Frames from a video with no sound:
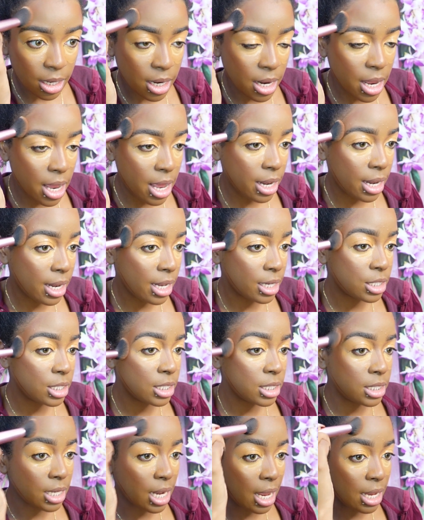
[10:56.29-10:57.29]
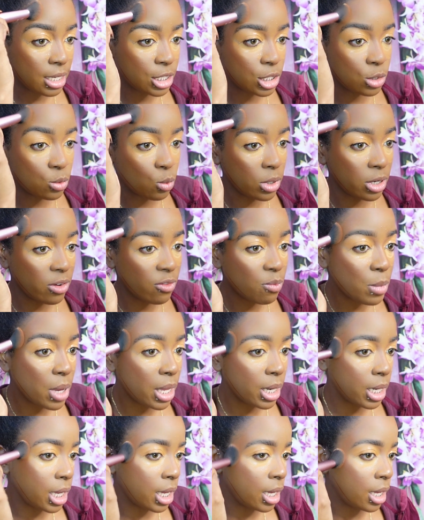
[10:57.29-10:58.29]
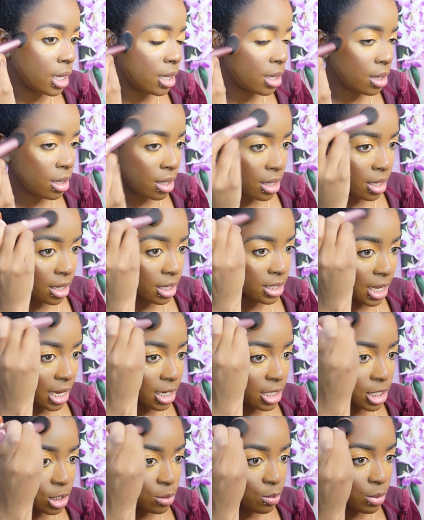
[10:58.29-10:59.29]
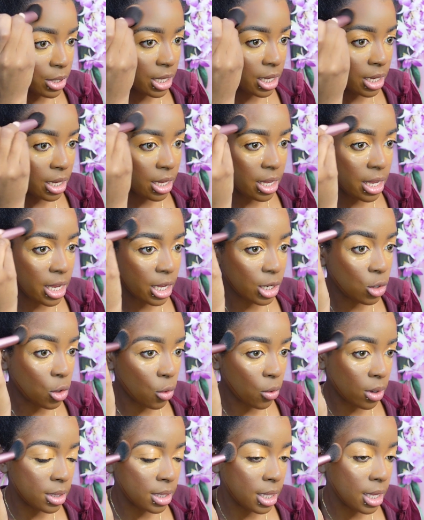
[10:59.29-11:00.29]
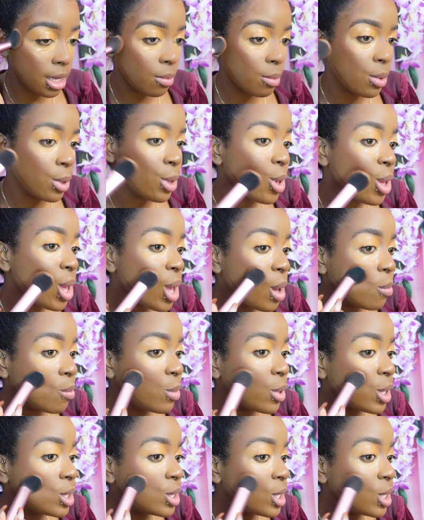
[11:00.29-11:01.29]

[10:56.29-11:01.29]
and she's one of many, because I just be ignoring them, but